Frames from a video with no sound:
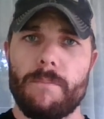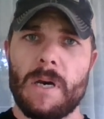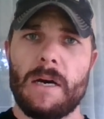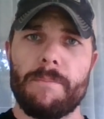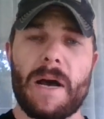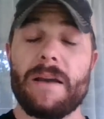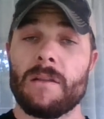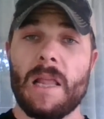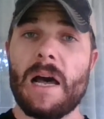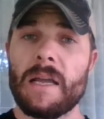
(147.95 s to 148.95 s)
um, buy
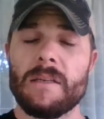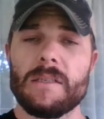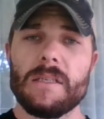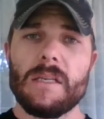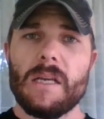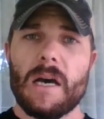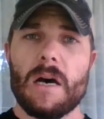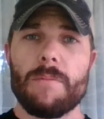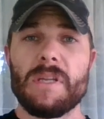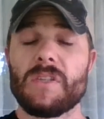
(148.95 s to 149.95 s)
online.
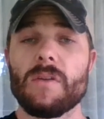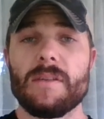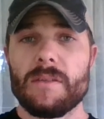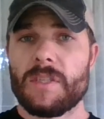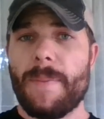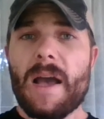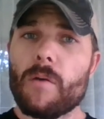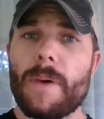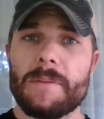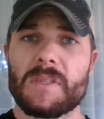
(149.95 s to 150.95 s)
Um, and so
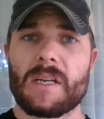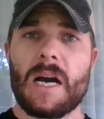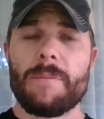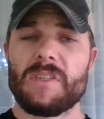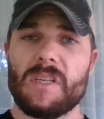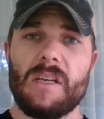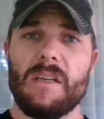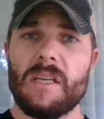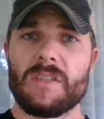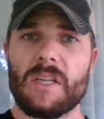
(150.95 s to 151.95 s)
tobaccopipes.com is
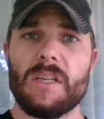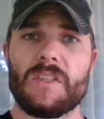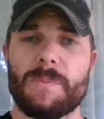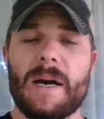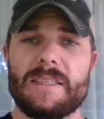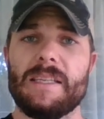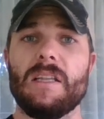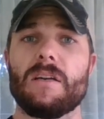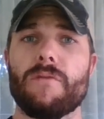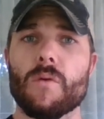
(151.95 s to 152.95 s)
a is a good spot to
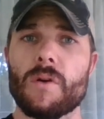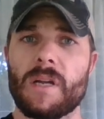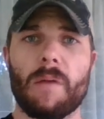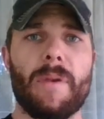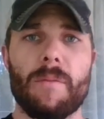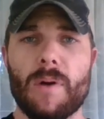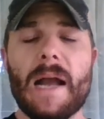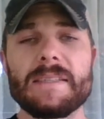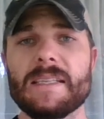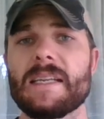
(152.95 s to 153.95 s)
look for and compare
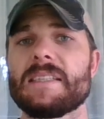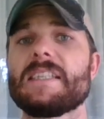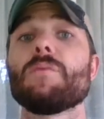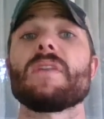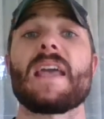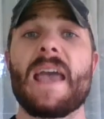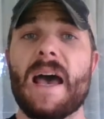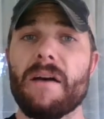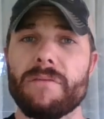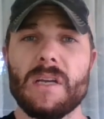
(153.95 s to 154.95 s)
pricing and see what they
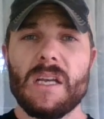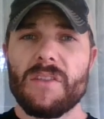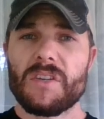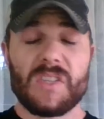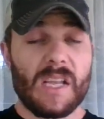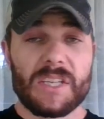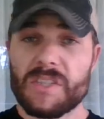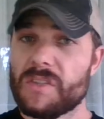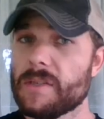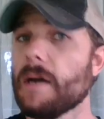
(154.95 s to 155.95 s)
have. Their
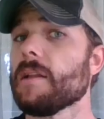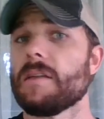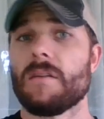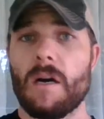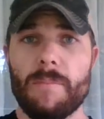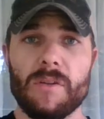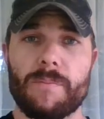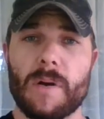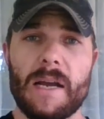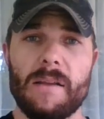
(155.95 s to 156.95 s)
selection solid on both
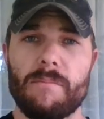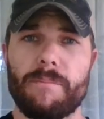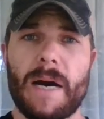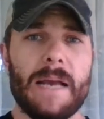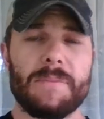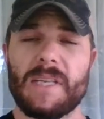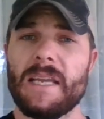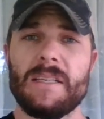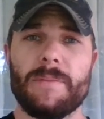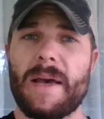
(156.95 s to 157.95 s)
pipes
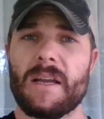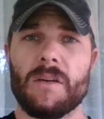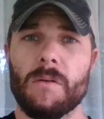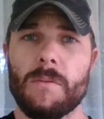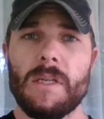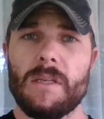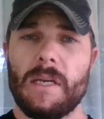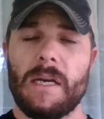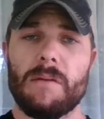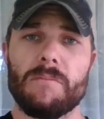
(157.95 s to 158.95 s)
and tobacco,
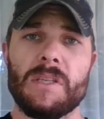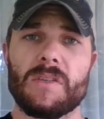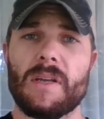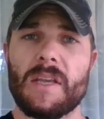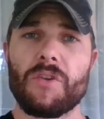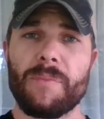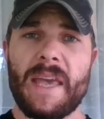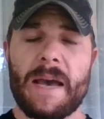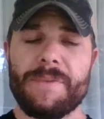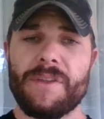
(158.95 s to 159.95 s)
um, and so I think you'll be
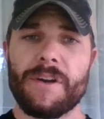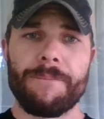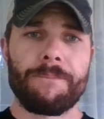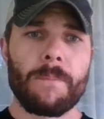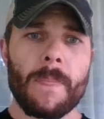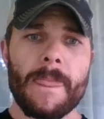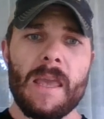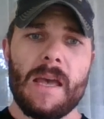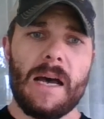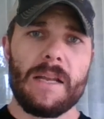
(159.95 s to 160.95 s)
happy there.
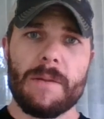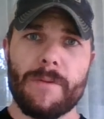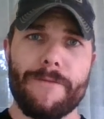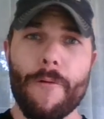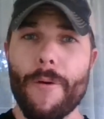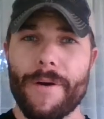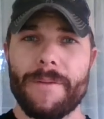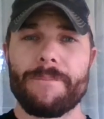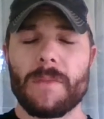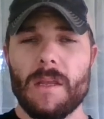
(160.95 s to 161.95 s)
Uh, number four,
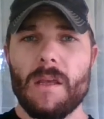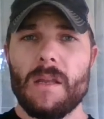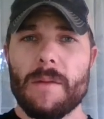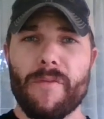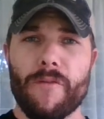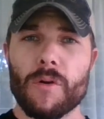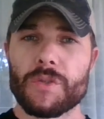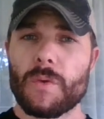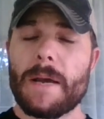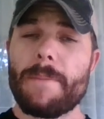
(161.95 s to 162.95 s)
number four is
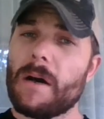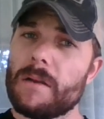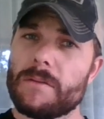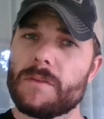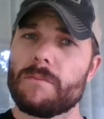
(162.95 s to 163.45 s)
one I bought